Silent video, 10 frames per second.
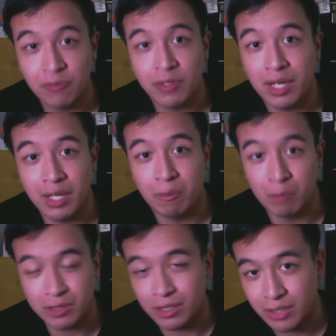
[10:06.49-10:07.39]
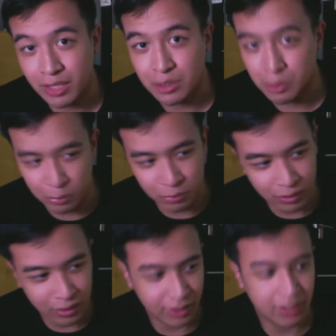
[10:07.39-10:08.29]
Halim wasn't attached to
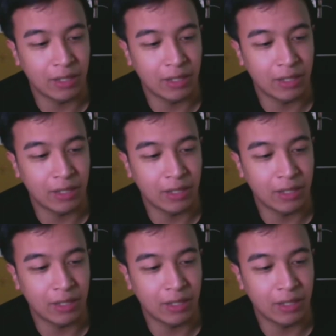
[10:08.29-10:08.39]
Kitani,